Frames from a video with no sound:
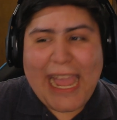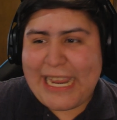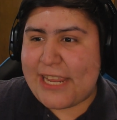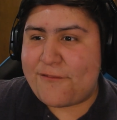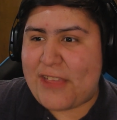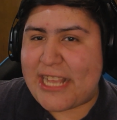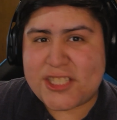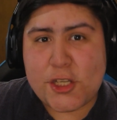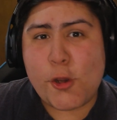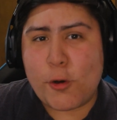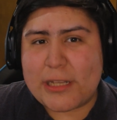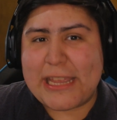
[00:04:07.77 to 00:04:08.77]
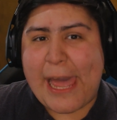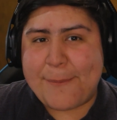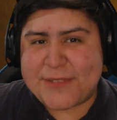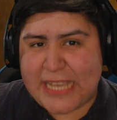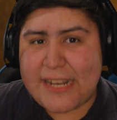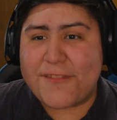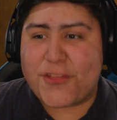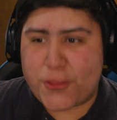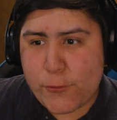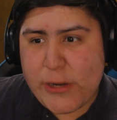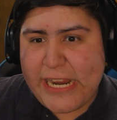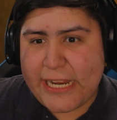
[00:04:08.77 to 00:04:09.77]
I give that two claps out of
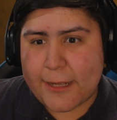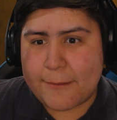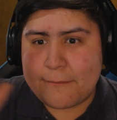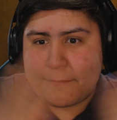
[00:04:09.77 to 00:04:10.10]
three.